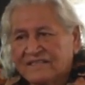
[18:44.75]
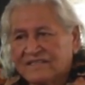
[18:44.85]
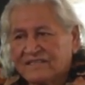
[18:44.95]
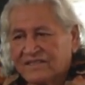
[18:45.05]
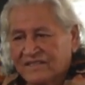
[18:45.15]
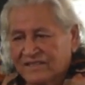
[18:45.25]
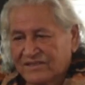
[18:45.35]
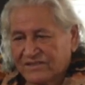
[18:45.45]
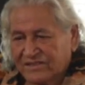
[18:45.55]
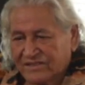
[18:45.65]
So
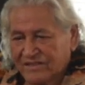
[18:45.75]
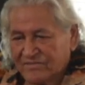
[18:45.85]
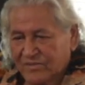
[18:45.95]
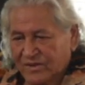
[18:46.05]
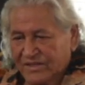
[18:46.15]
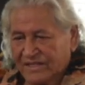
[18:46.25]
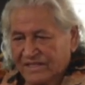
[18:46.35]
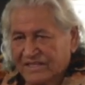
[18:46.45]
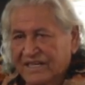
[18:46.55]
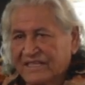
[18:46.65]
those are
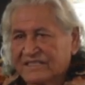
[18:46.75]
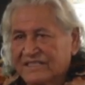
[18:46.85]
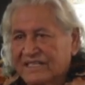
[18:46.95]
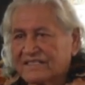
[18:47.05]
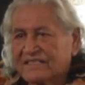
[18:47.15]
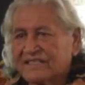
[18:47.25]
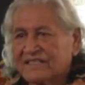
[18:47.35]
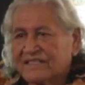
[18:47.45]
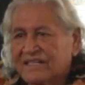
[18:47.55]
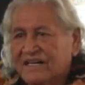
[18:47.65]
important things that
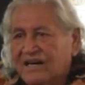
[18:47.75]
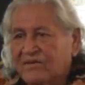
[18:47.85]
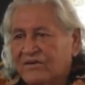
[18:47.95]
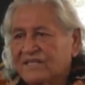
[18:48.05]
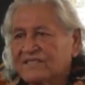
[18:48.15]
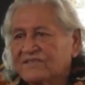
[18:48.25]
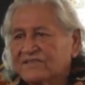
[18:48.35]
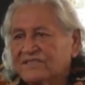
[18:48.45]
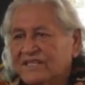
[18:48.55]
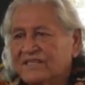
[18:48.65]
I wanted
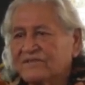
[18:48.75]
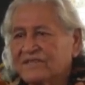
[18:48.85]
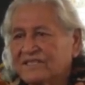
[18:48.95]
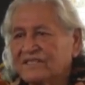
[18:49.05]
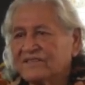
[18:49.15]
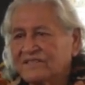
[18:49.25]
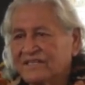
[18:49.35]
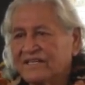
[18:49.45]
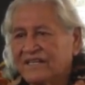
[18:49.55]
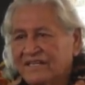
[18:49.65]
to share with you
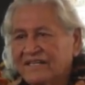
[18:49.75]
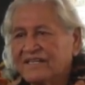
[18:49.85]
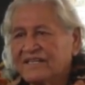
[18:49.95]
today.